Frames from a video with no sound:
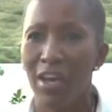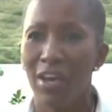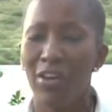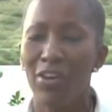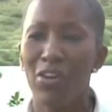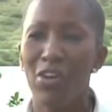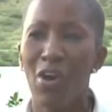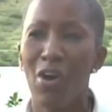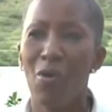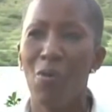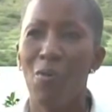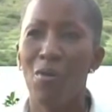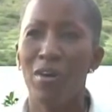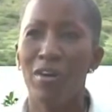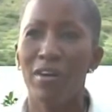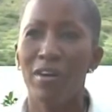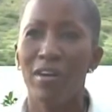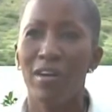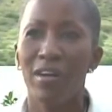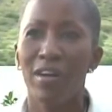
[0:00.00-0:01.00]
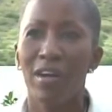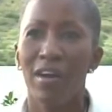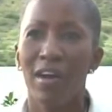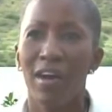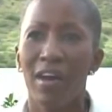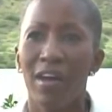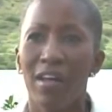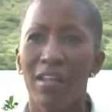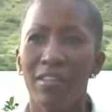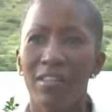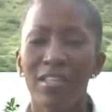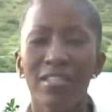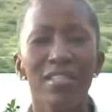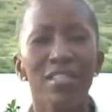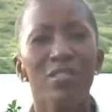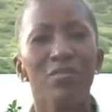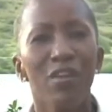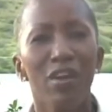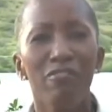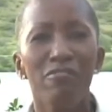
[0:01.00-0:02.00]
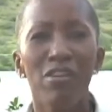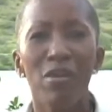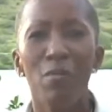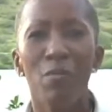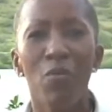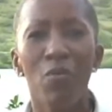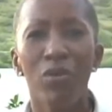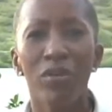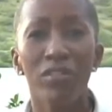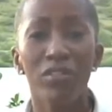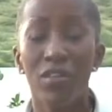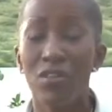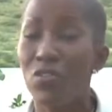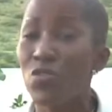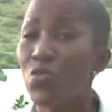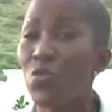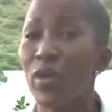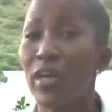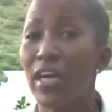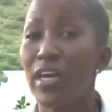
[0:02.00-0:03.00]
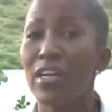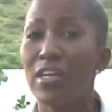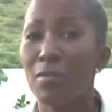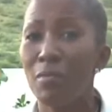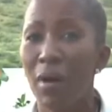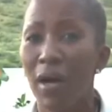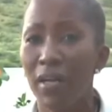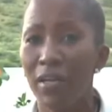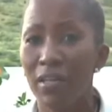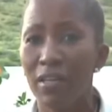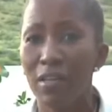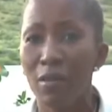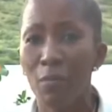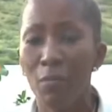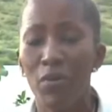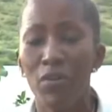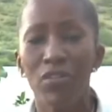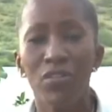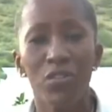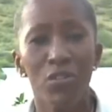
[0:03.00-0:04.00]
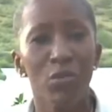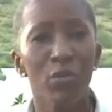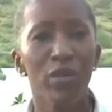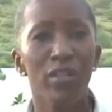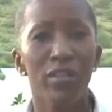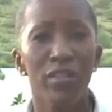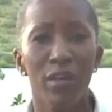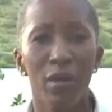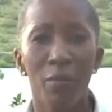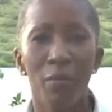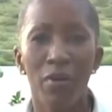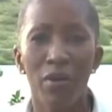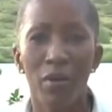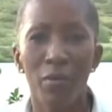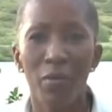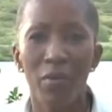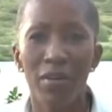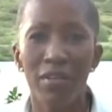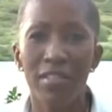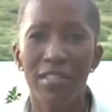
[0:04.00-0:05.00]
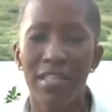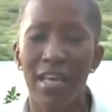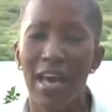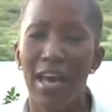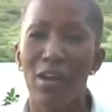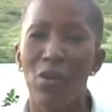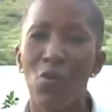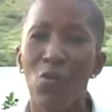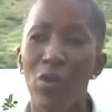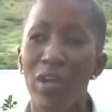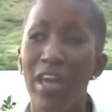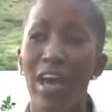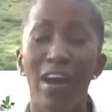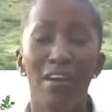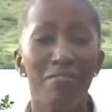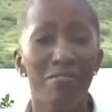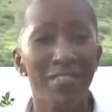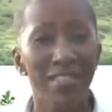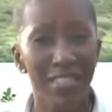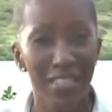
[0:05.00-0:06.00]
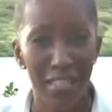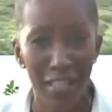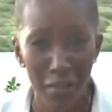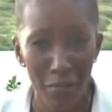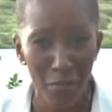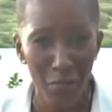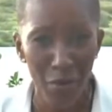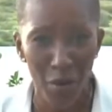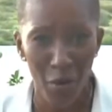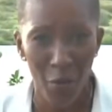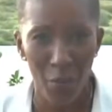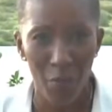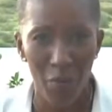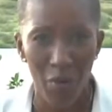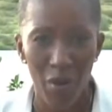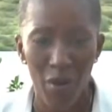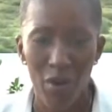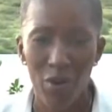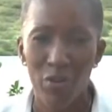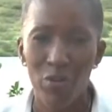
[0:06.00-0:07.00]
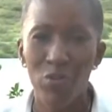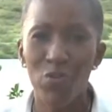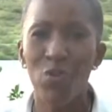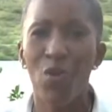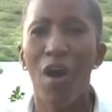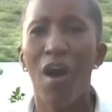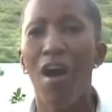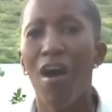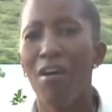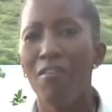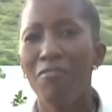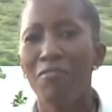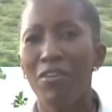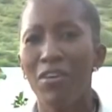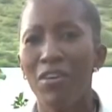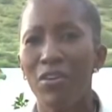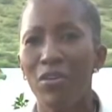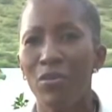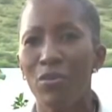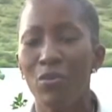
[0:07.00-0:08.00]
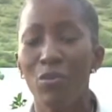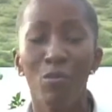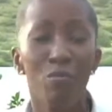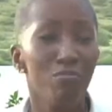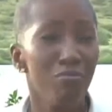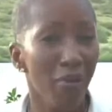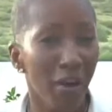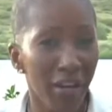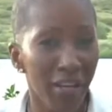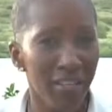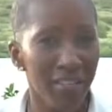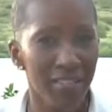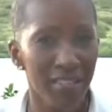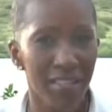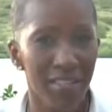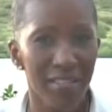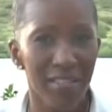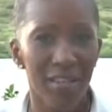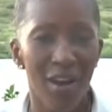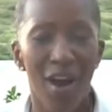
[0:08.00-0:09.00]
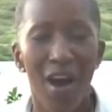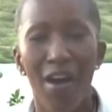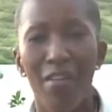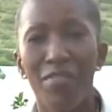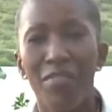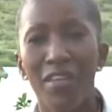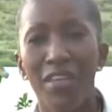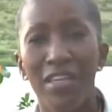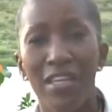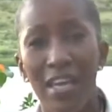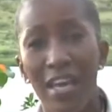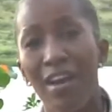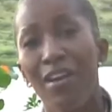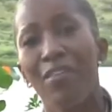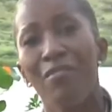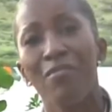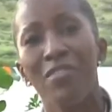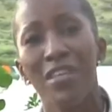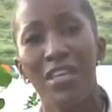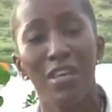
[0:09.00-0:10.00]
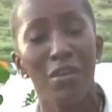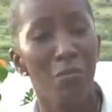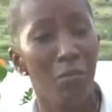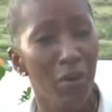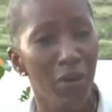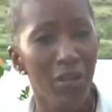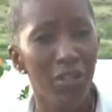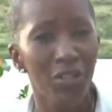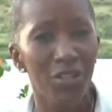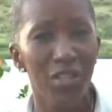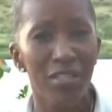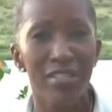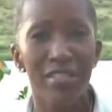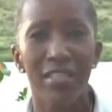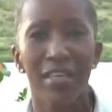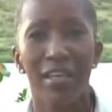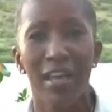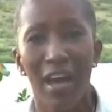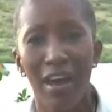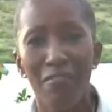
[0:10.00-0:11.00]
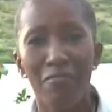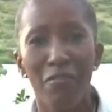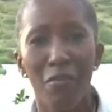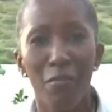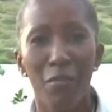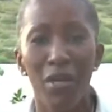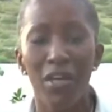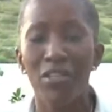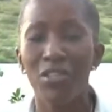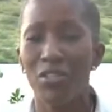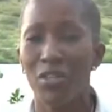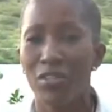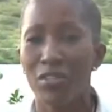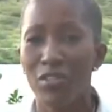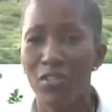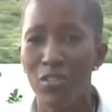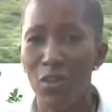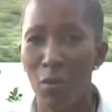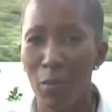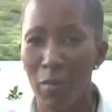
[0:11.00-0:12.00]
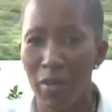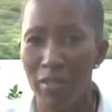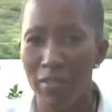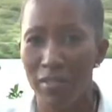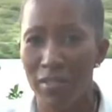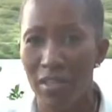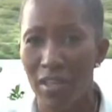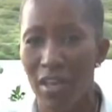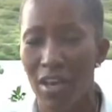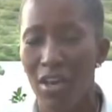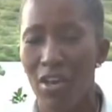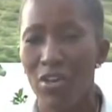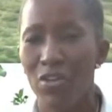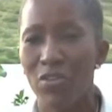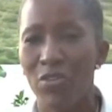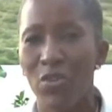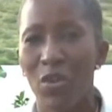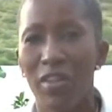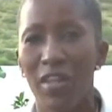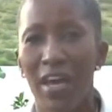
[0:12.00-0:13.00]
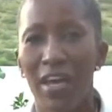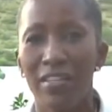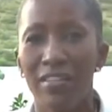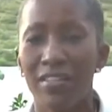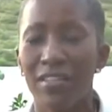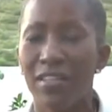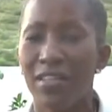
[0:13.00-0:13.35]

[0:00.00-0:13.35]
Now, this is very important to anybody pursuing their purpose, and we have teamed up to offer you prizes on the day of the Emergence and Affirmation Summit, so that